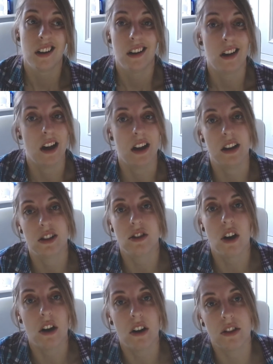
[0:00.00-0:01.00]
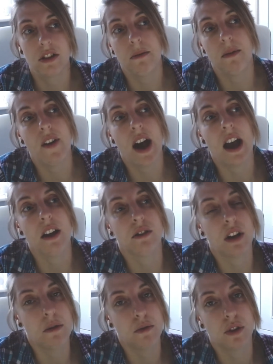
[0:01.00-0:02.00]
And it's not, to be fair,
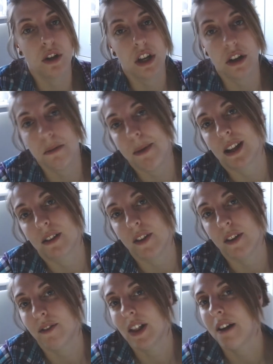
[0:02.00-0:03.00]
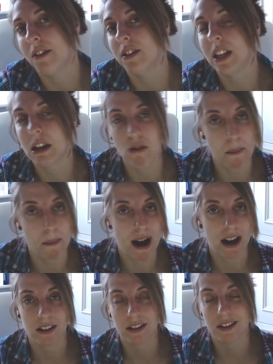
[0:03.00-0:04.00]
they only picked a few flowers, they grow
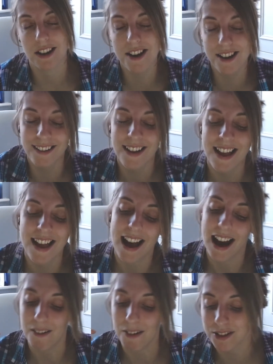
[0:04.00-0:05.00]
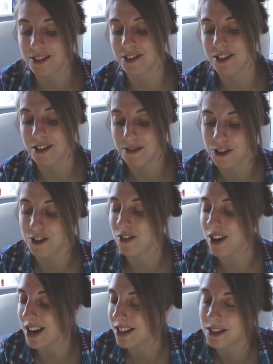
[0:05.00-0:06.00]
back, so I wasn't too
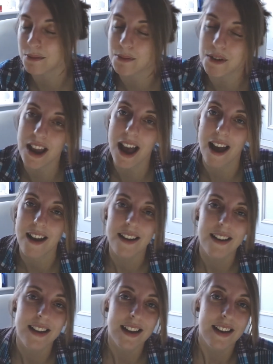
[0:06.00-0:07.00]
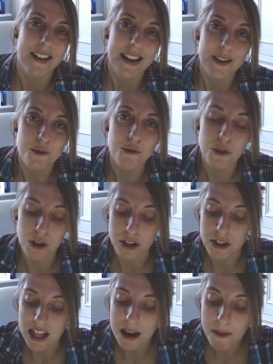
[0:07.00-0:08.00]
stressed. But yeah, it's all
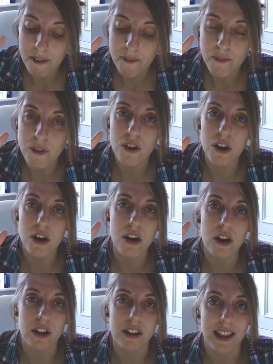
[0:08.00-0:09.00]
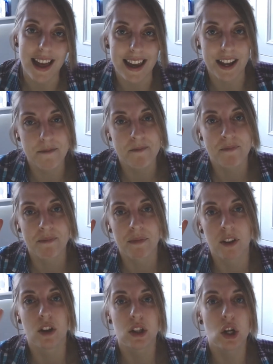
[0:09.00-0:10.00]
good. So them are 4 like
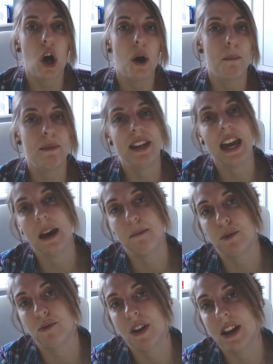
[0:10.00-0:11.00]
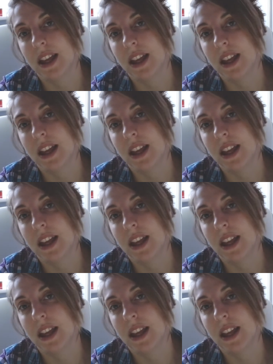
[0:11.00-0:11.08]
top tips really,